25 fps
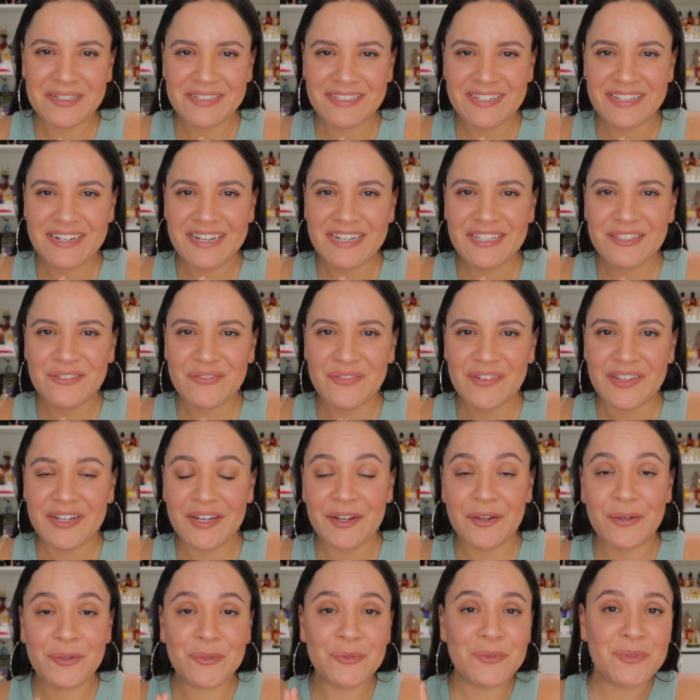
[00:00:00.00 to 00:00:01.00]
to today's
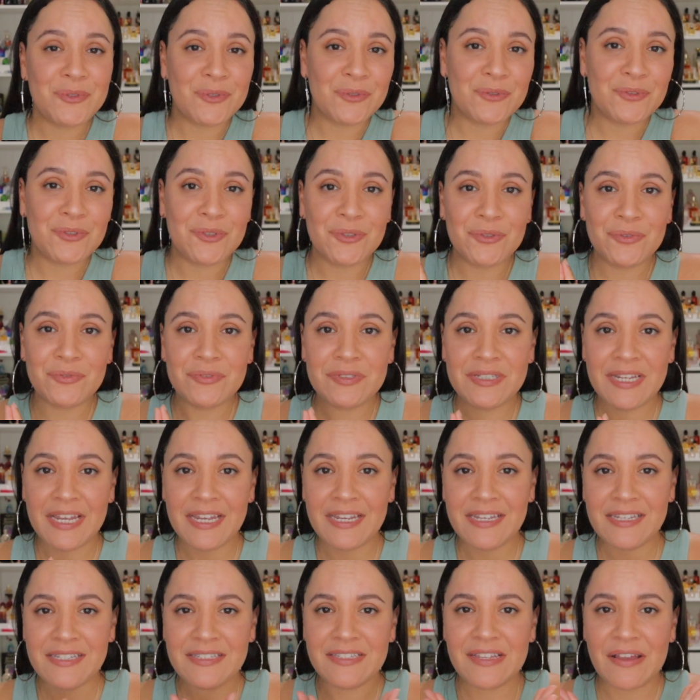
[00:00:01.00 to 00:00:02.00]
video. So
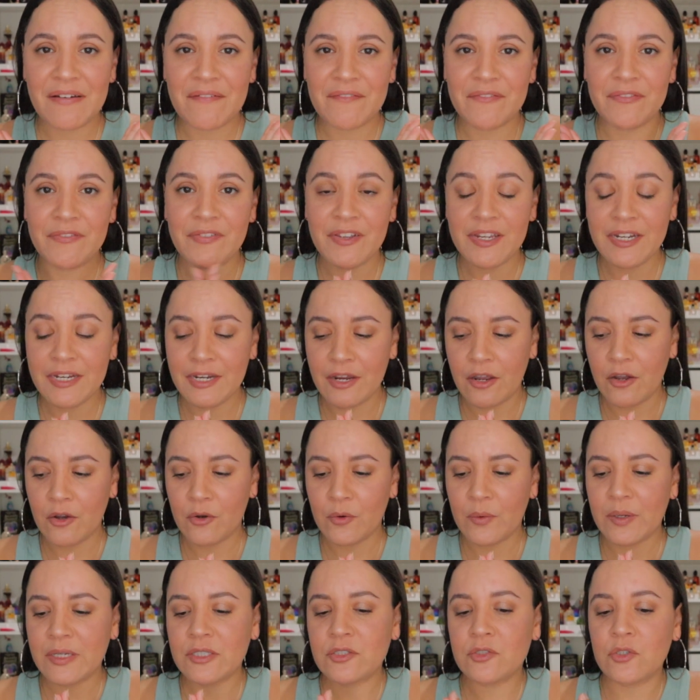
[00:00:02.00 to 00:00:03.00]
today's
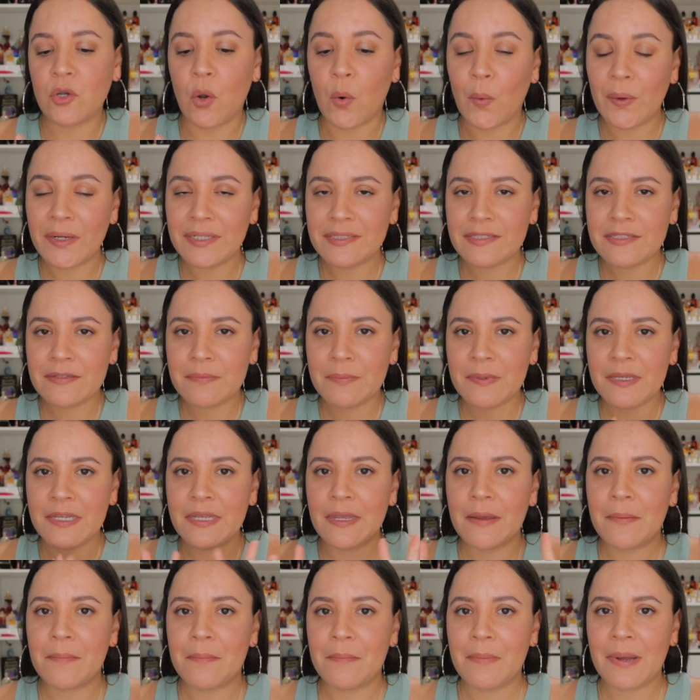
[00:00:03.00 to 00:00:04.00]
video is going to
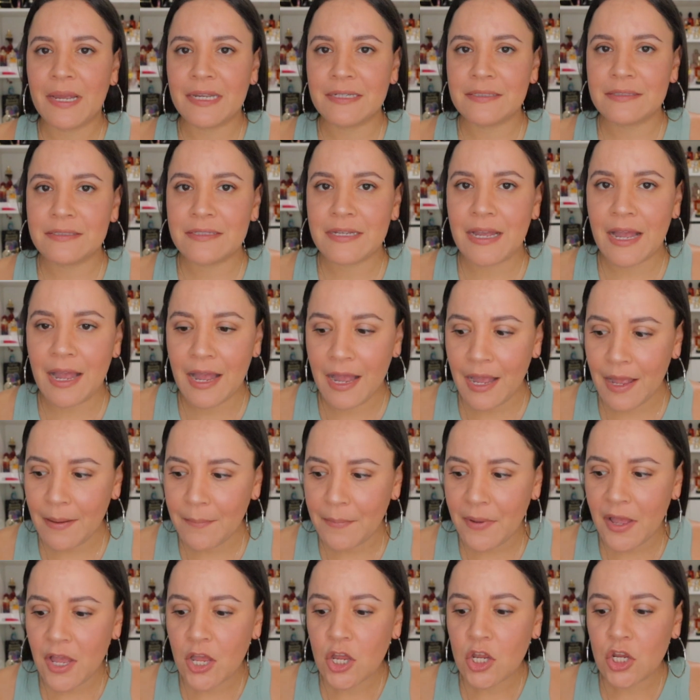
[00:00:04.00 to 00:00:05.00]
be my
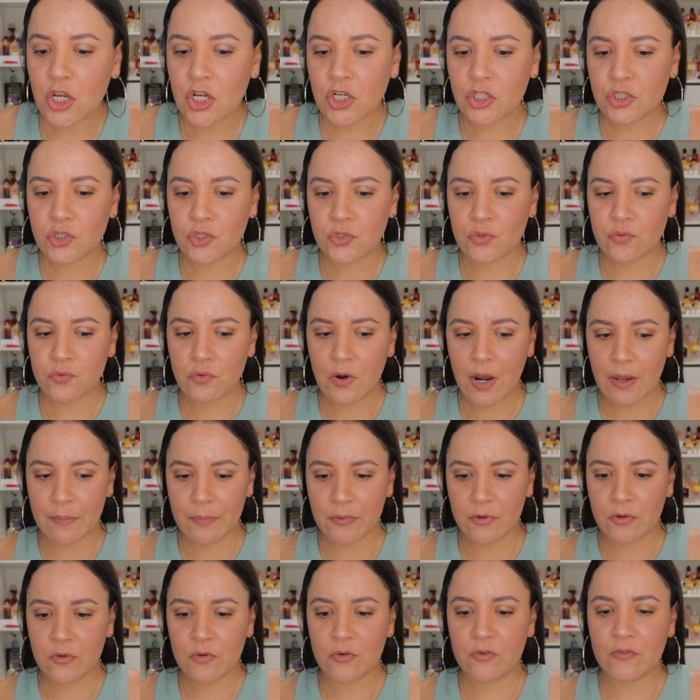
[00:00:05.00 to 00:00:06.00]
top
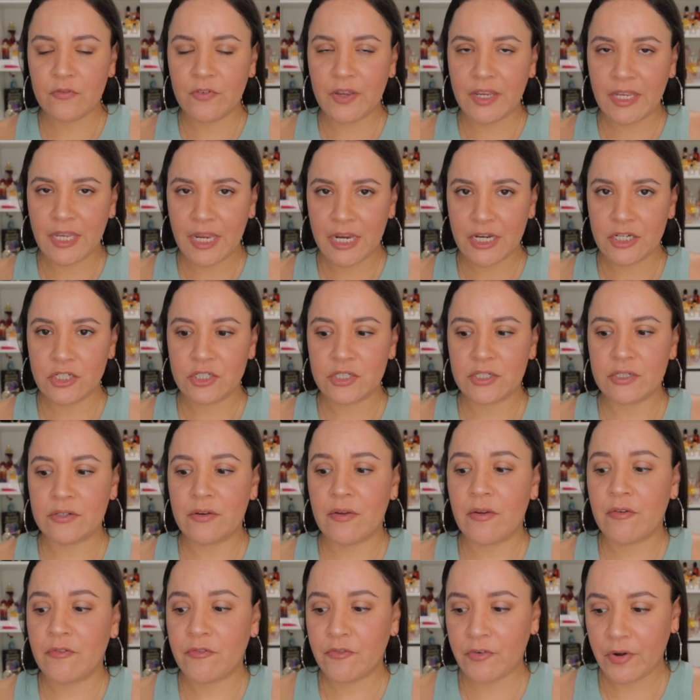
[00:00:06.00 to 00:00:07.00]
tropical
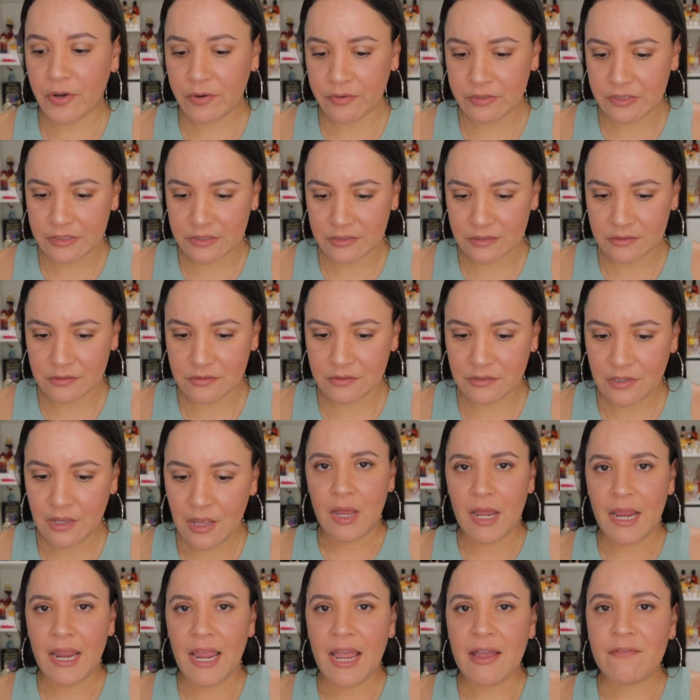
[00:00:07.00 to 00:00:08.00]
vacation fragrances.
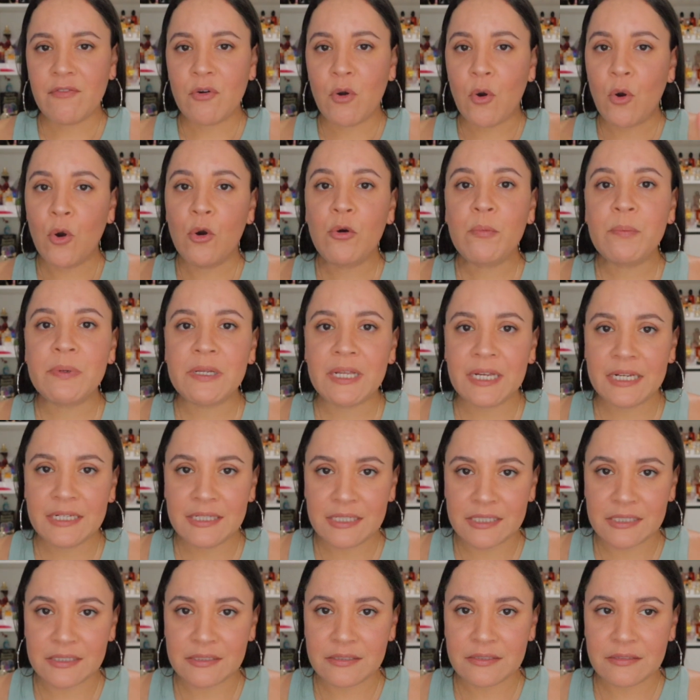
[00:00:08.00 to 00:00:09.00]
I have a whole
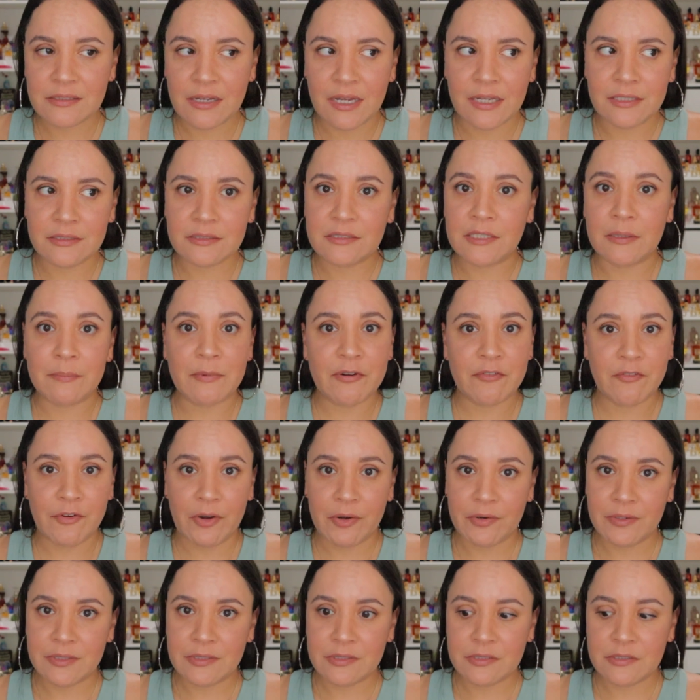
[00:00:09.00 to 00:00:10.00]
playlist on summer
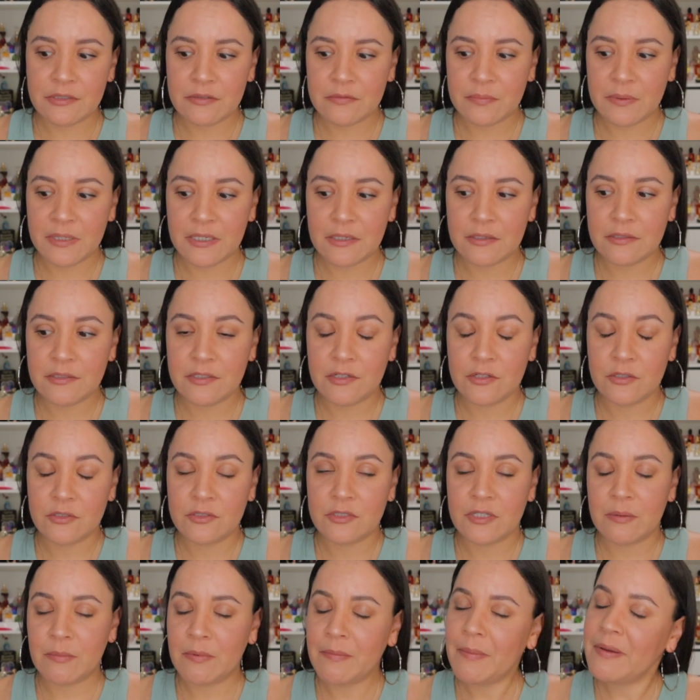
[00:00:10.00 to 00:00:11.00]
fragrances because they're
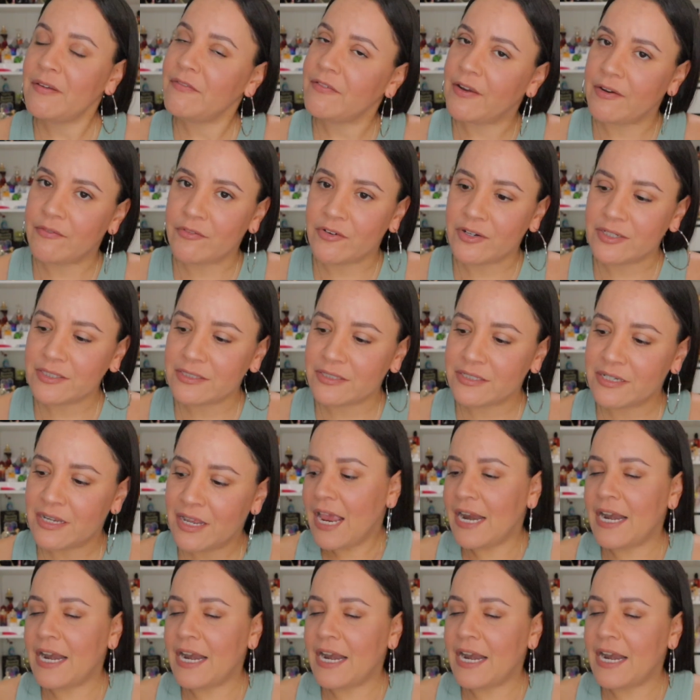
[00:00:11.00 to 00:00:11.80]
some of my favorites.